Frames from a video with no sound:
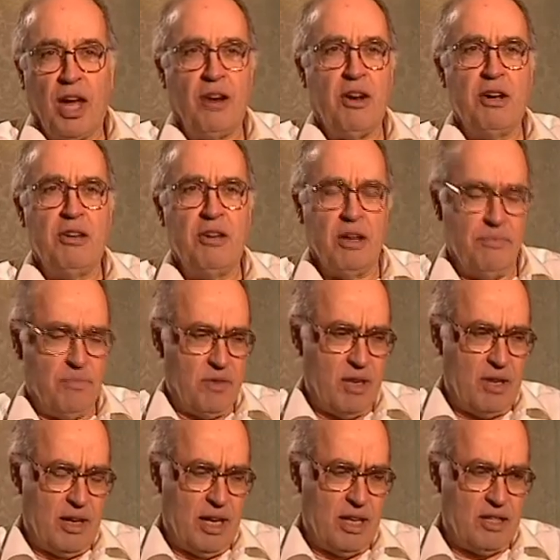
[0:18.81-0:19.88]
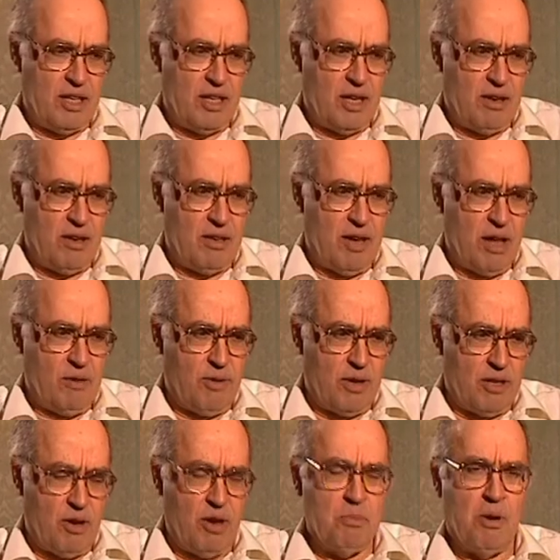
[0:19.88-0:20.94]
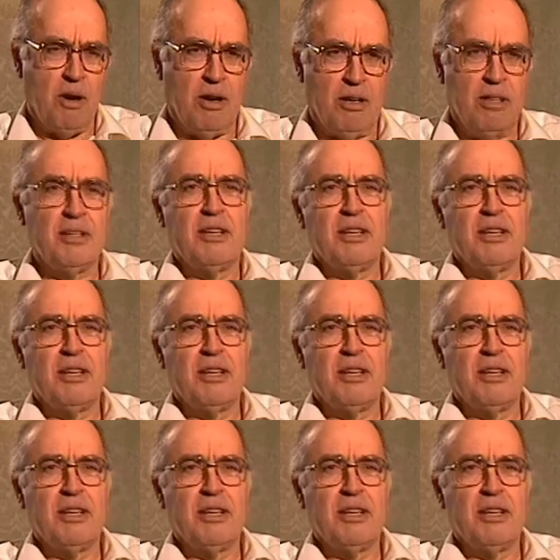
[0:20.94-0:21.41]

I read, um, later stage, I read Gelfand Neumark,